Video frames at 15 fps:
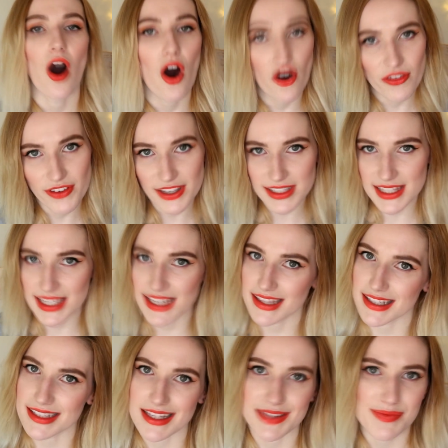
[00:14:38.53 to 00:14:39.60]
Obviously
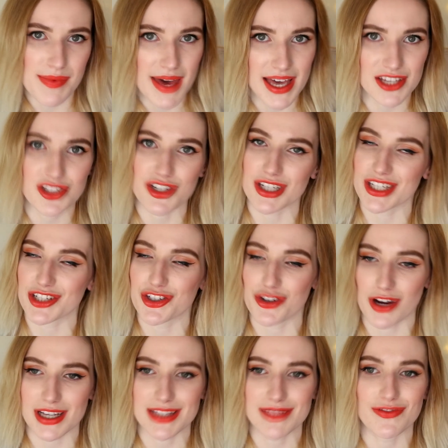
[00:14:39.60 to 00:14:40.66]
this is majorly
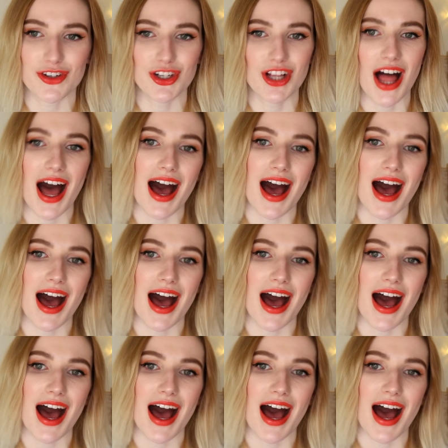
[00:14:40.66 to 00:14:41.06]
stressful,